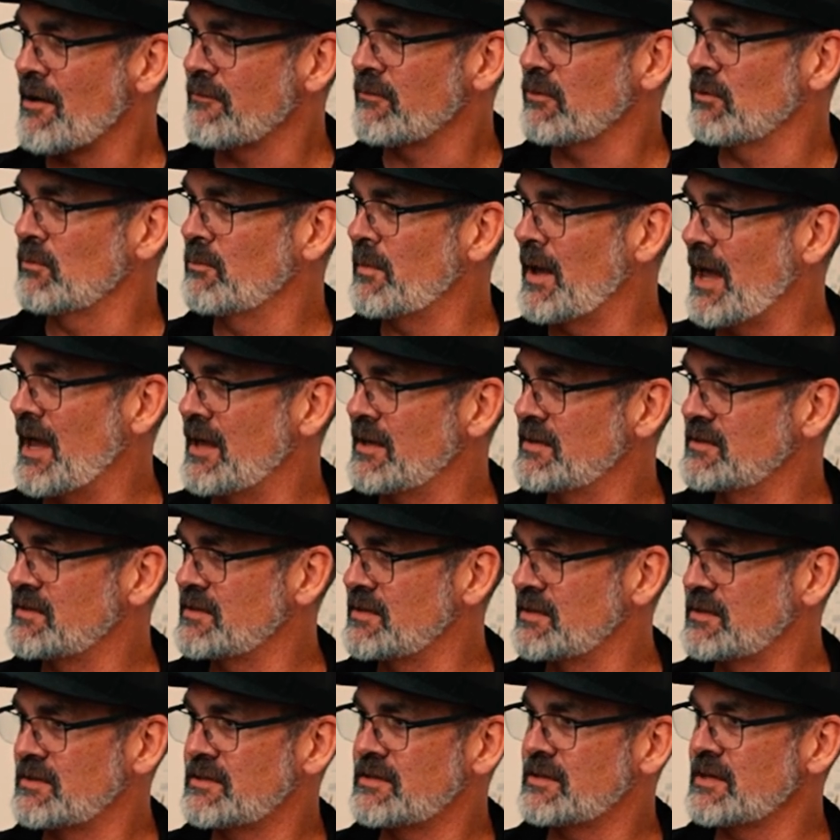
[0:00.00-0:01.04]
beds,
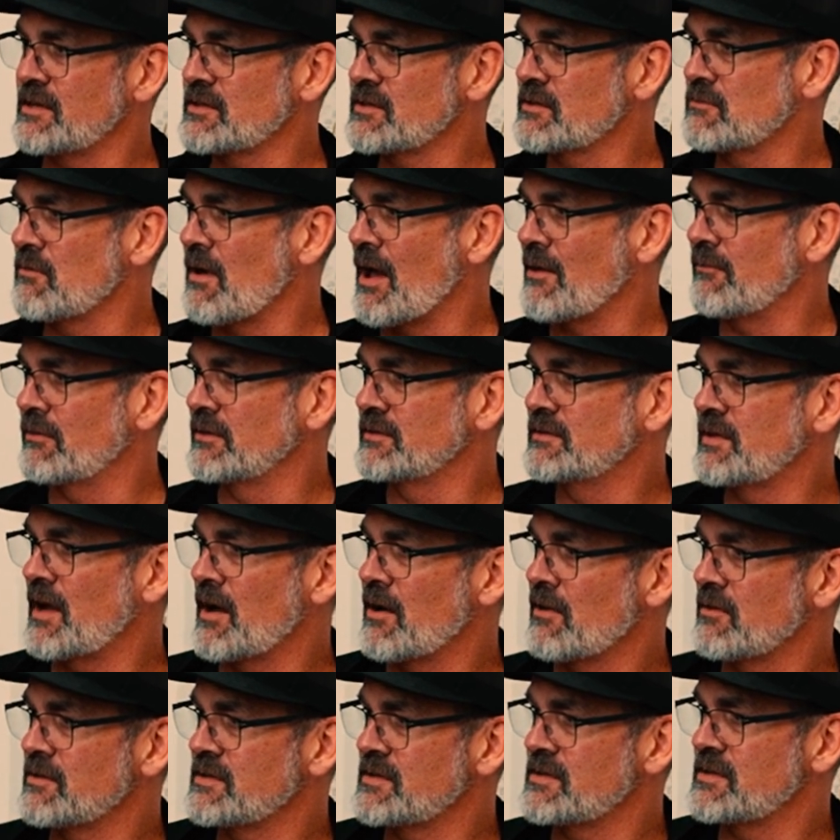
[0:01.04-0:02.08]
these 6 gravel
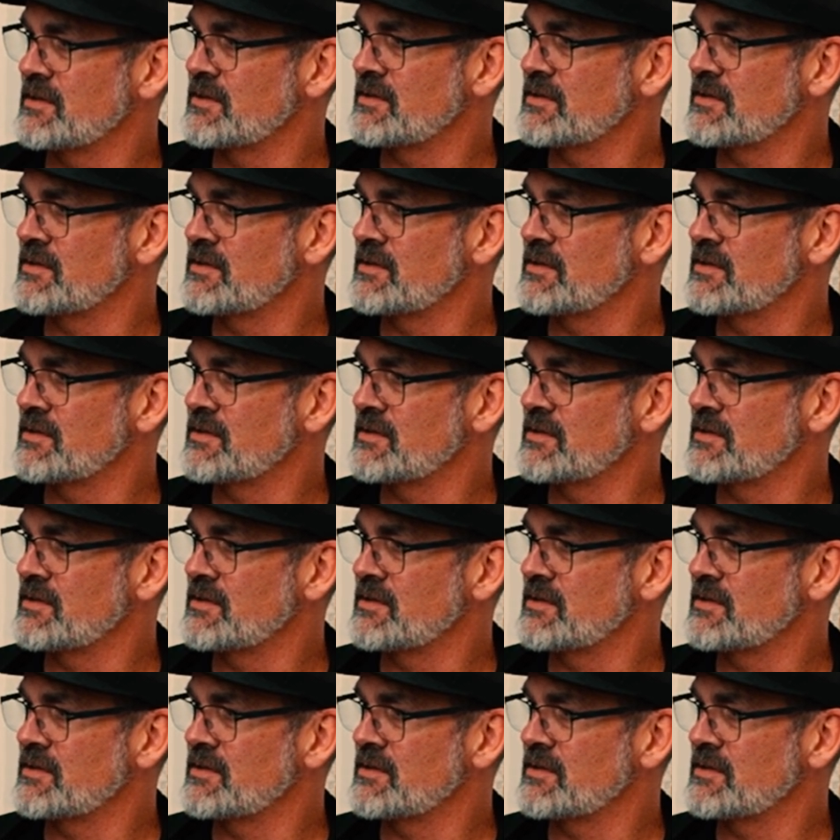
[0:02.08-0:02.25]
terraces